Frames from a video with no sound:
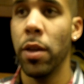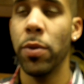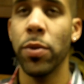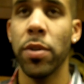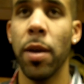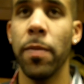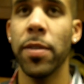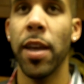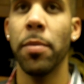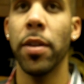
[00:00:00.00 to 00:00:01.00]
was on top of
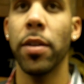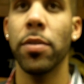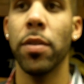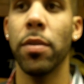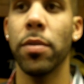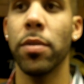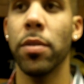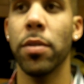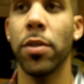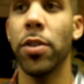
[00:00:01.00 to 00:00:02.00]
his game today, so that was a
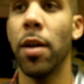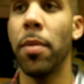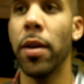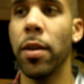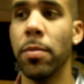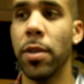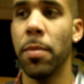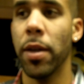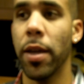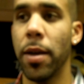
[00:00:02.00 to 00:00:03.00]
good job by him to
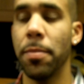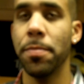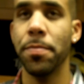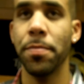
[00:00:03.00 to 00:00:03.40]
my cap.